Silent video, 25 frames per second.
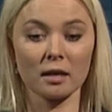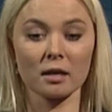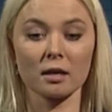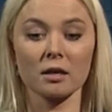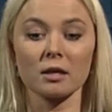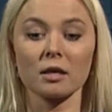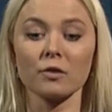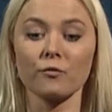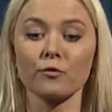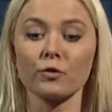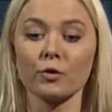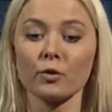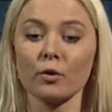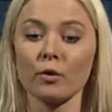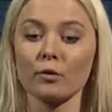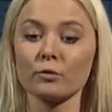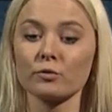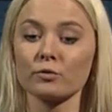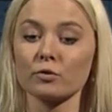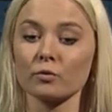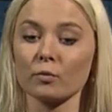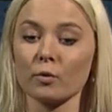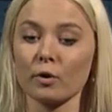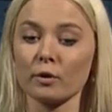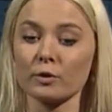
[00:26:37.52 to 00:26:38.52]
If you go
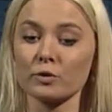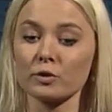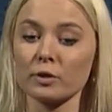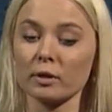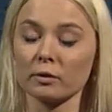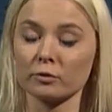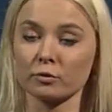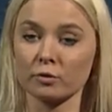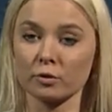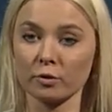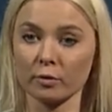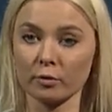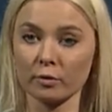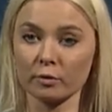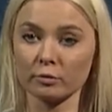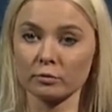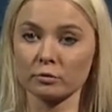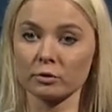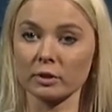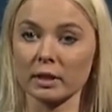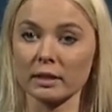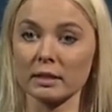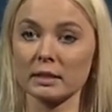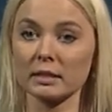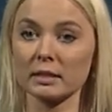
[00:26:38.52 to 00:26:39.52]
to
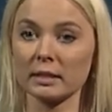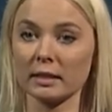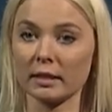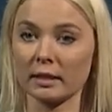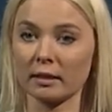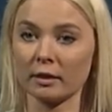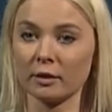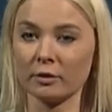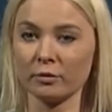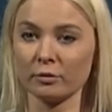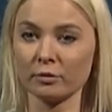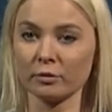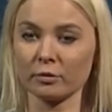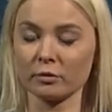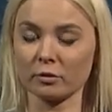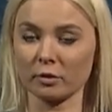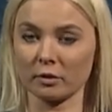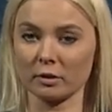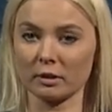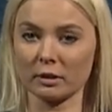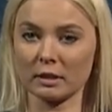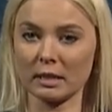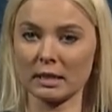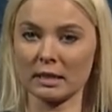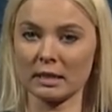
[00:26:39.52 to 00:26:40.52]

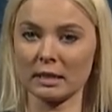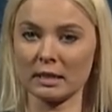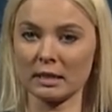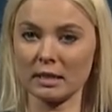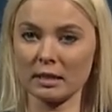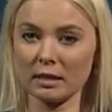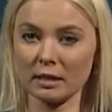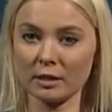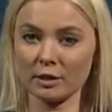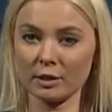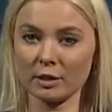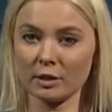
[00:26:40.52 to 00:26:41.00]
virtualtour.tlu.ee,